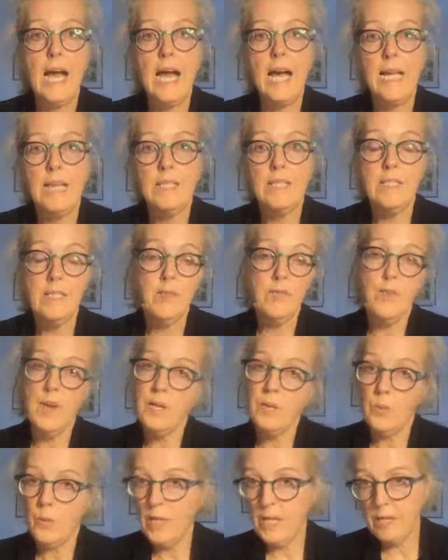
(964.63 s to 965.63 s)
And at
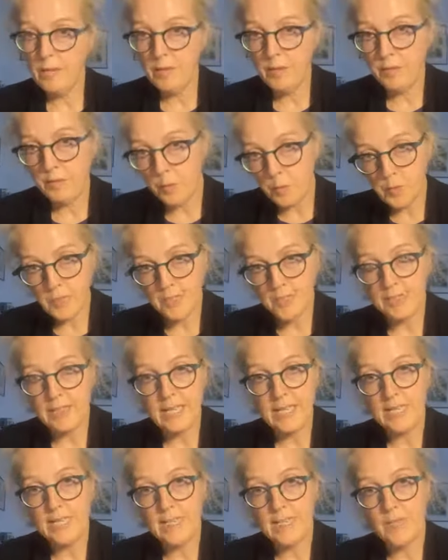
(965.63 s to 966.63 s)
final hearing, 14
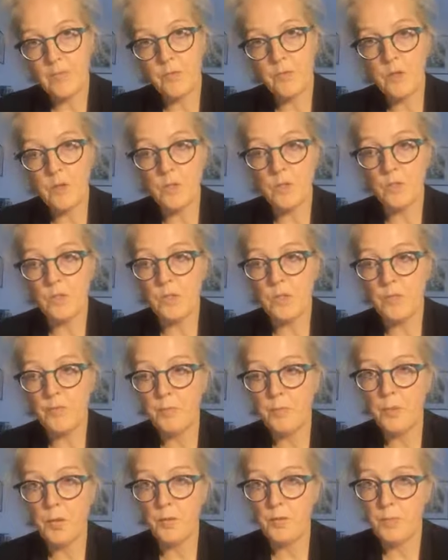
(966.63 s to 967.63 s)
days in advance,
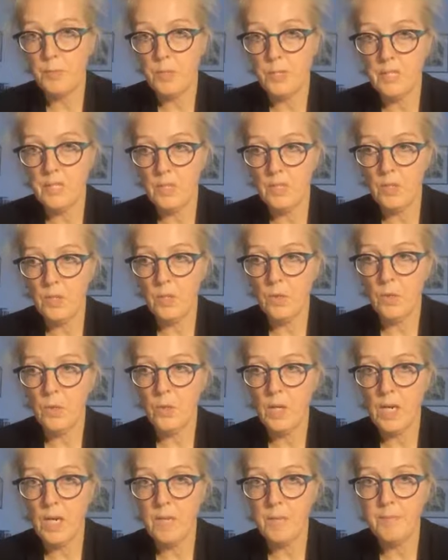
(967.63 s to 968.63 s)
you've got to put in
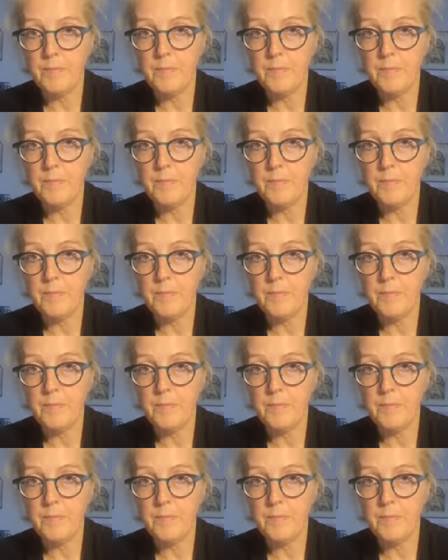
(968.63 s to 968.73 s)
your